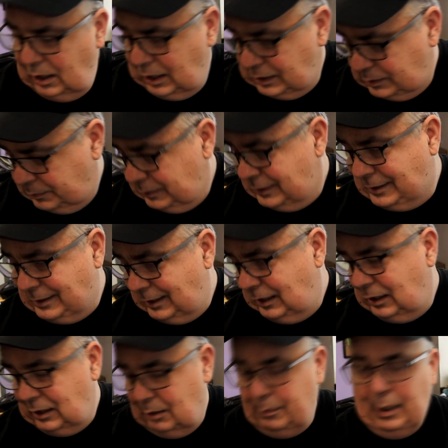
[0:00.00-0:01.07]
It's been
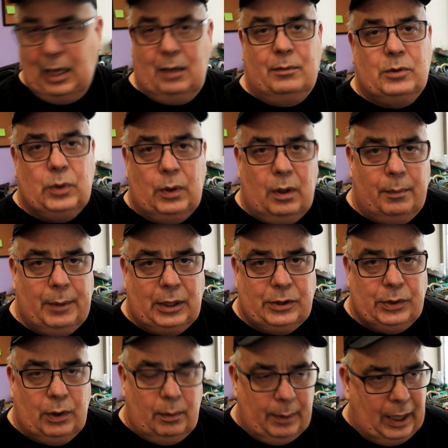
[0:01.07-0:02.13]
sitting in the bottom drawer of my
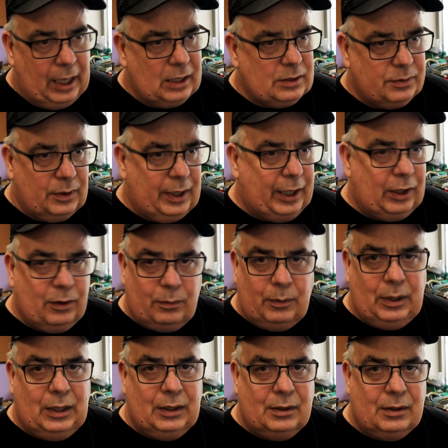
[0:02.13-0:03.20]
toolbox for like
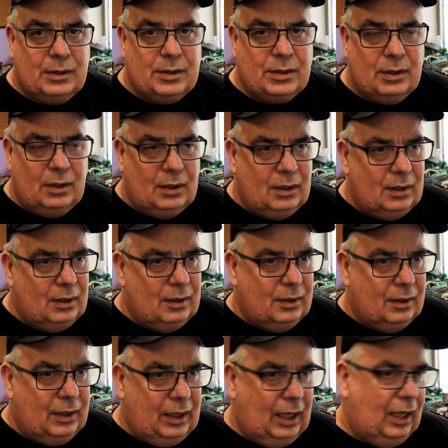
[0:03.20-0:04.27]
3 years,
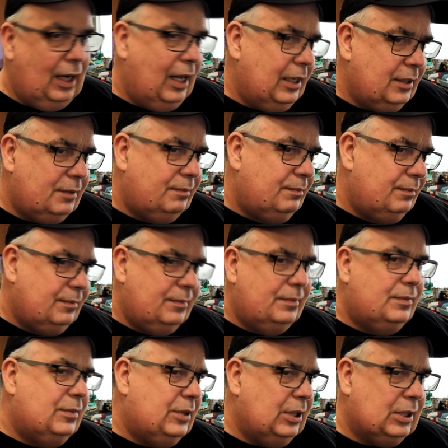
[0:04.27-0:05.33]
and I
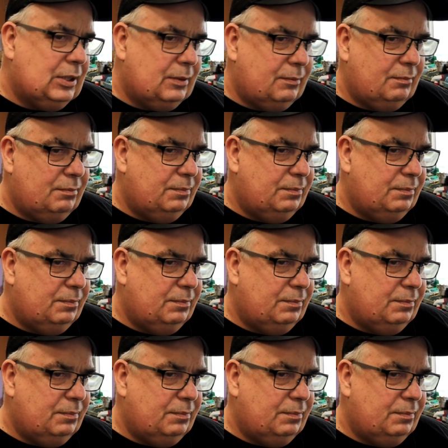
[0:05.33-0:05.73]
just